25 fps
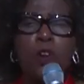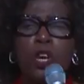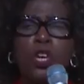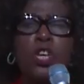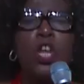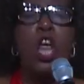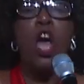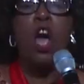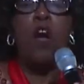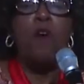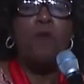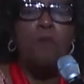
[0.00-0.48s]

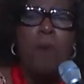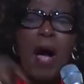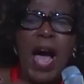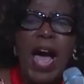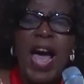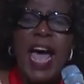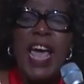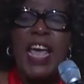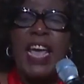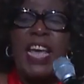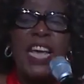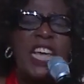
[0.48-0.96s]
You know
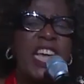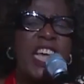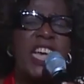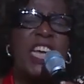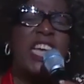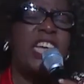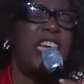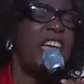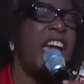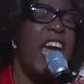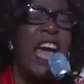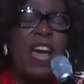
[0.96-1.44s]
why?
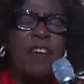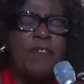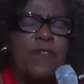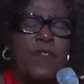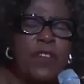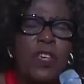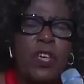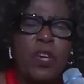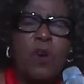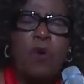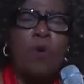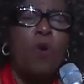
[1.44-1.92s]
He
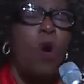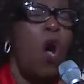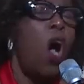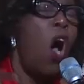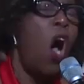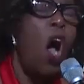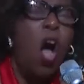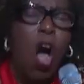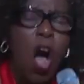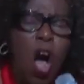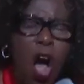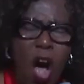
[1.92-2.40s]
gave you
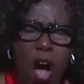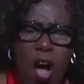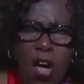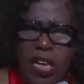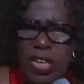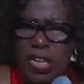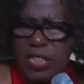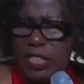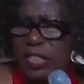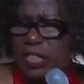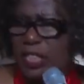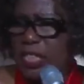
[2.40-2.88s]

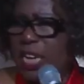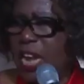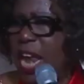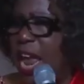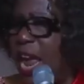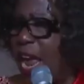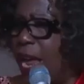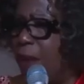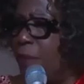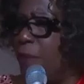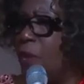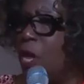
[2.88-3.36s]
all his
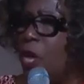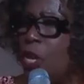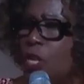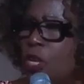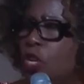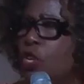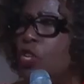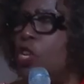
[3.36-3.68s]
name.